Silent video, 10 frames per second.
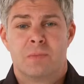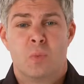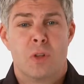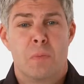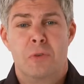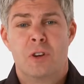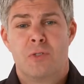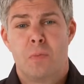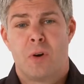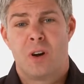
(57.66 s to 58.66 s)
Well, the
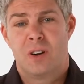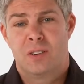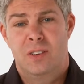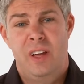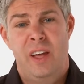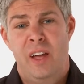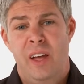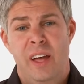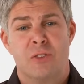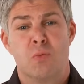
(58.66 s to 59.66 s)
beautiful part,
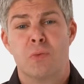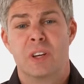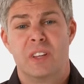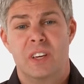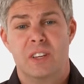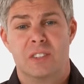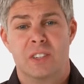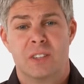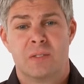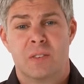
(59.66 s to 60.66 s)
it's really
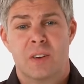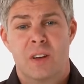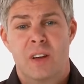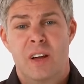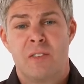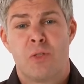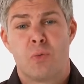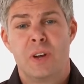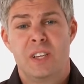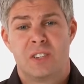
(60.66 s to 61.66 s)
easy.
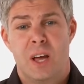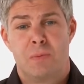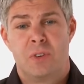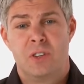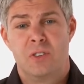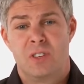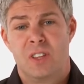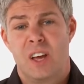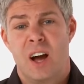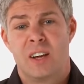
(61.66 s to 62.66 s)
Three steps to
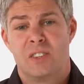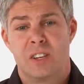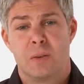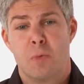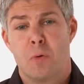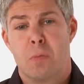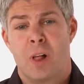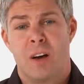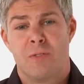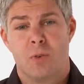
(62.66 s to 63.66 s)
using the iZigg mobile
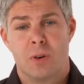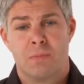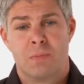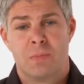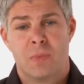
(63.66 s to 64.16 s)
platform.